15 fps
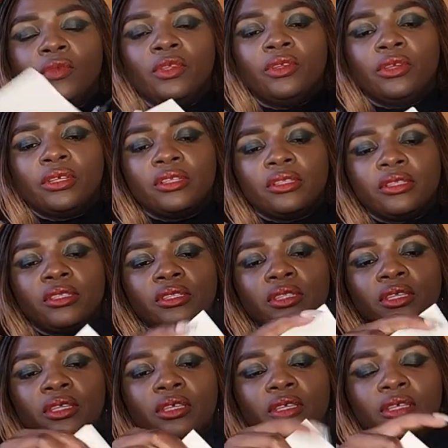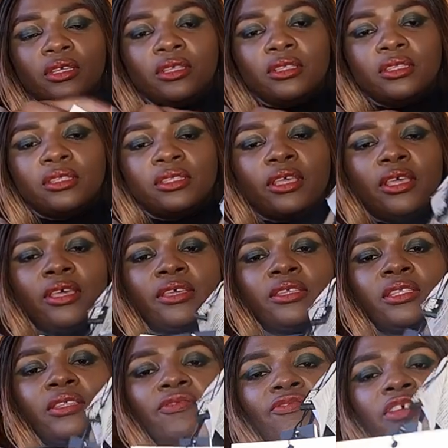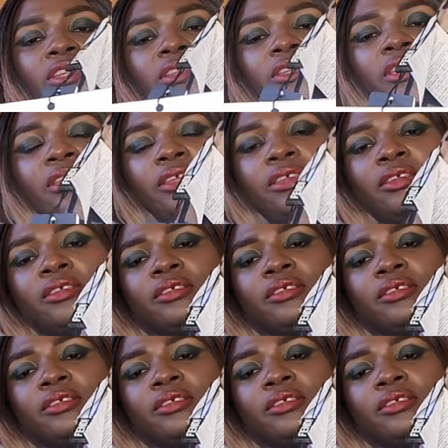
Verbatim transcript: you can see it says Fendi